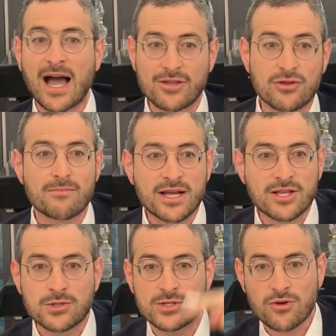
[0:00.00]
I know the
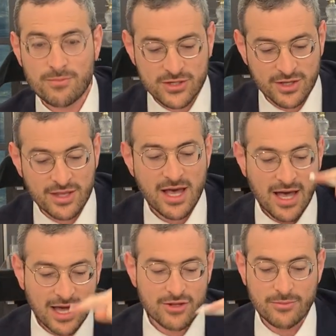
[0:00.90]
Mikdash was called Mishkan.
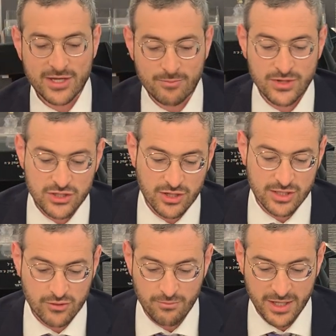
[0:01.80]
How do the Mishkan
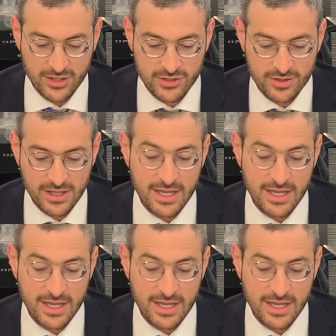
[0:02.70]
is called Mikdash?